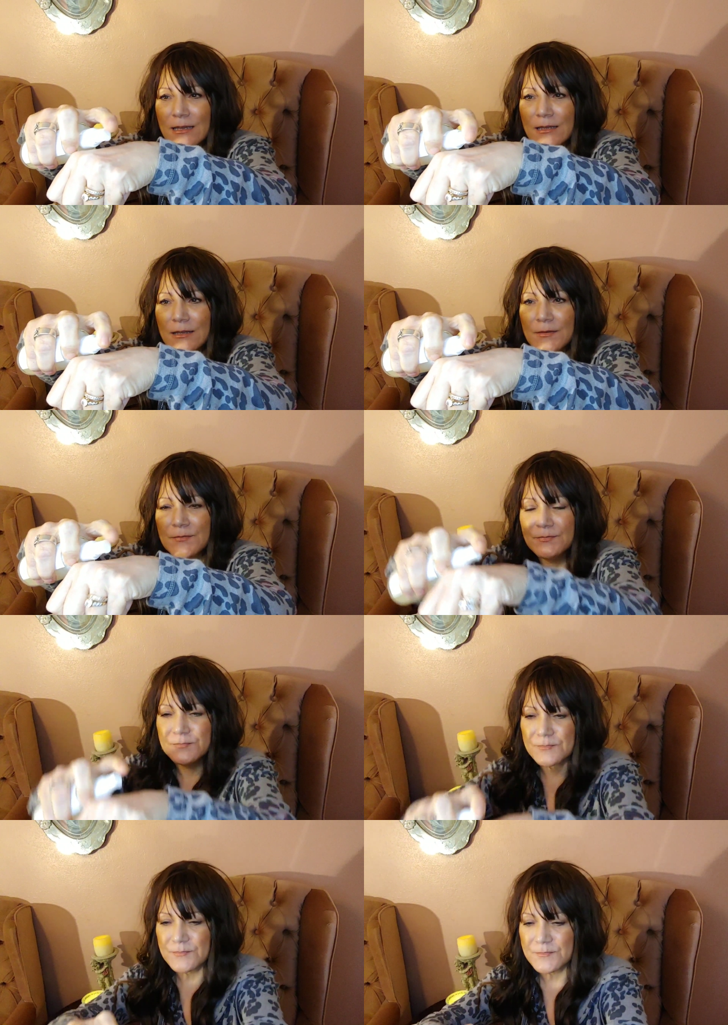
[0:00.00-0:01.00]

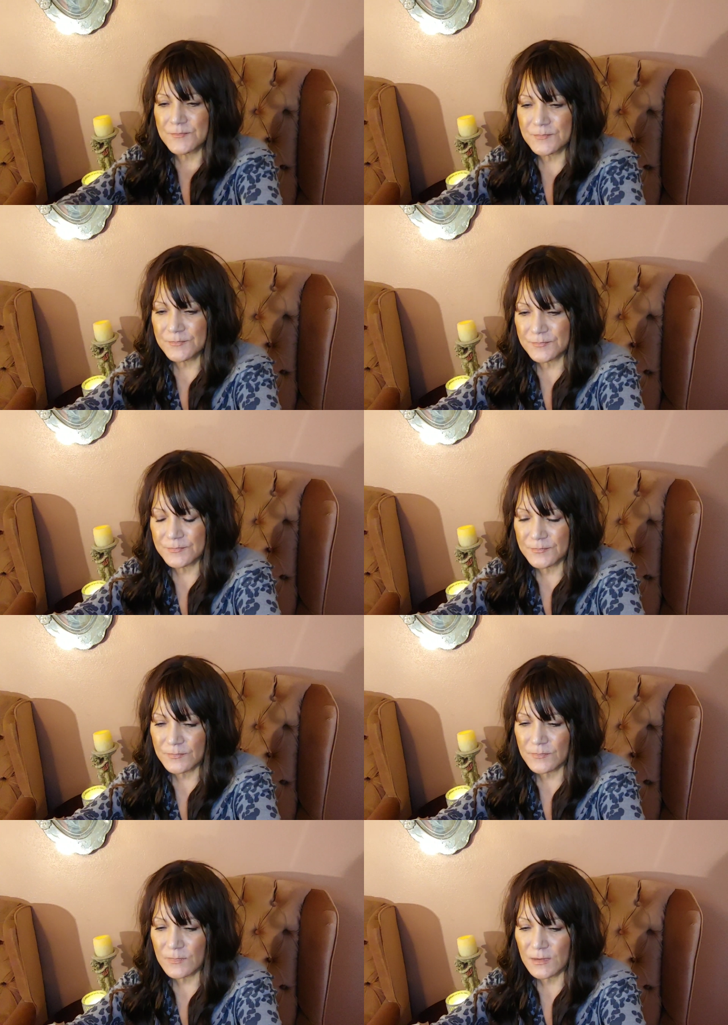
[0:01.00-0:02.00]

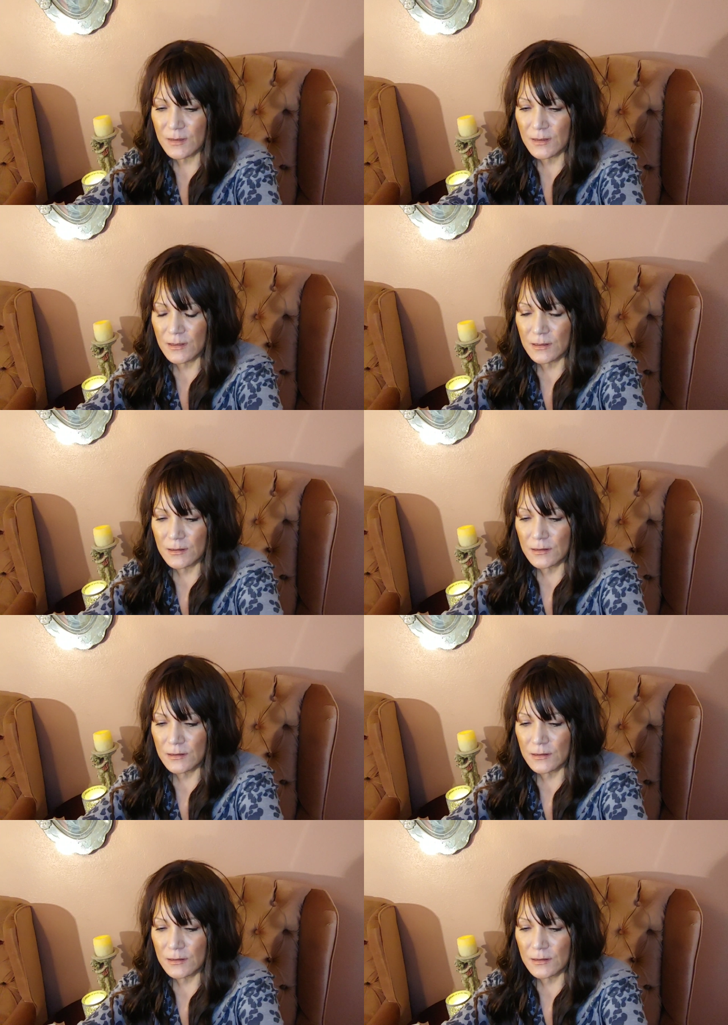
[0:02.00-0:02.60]
(silence)